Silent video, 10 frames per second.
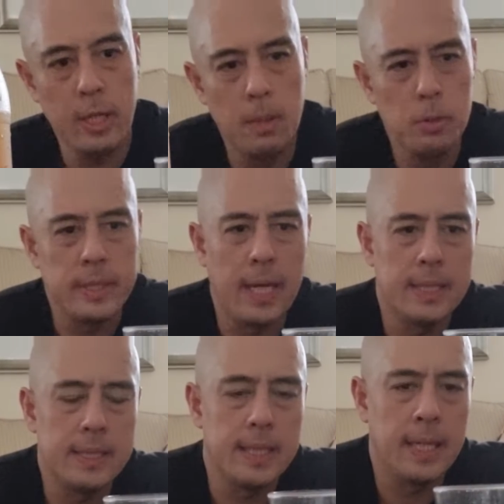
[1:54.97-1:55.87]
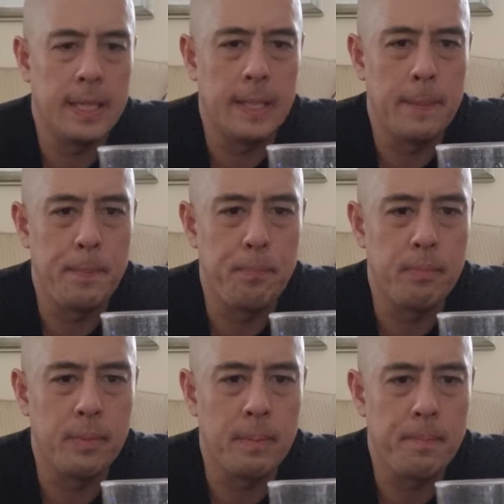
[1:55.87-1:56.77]
It almost has a
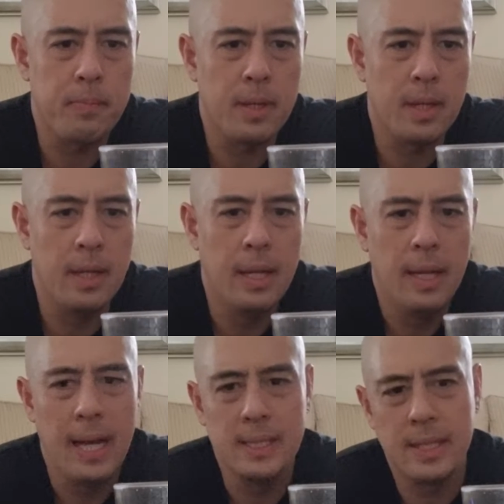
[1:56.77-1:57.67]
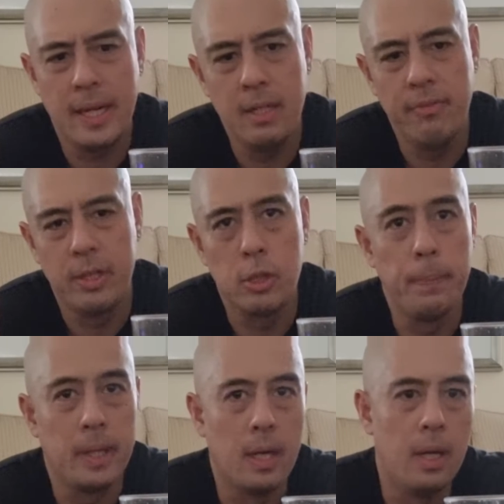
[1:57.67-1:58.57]
kind of a
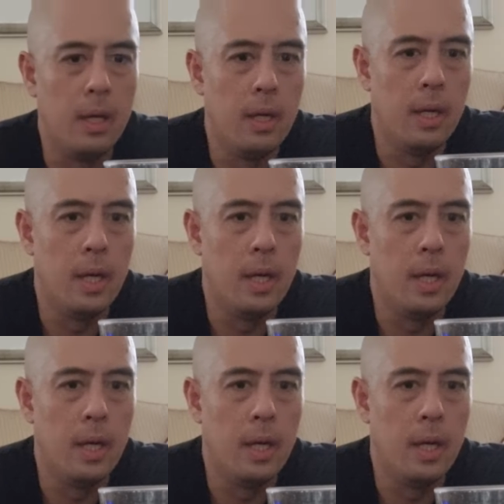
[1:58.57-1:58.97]
tropical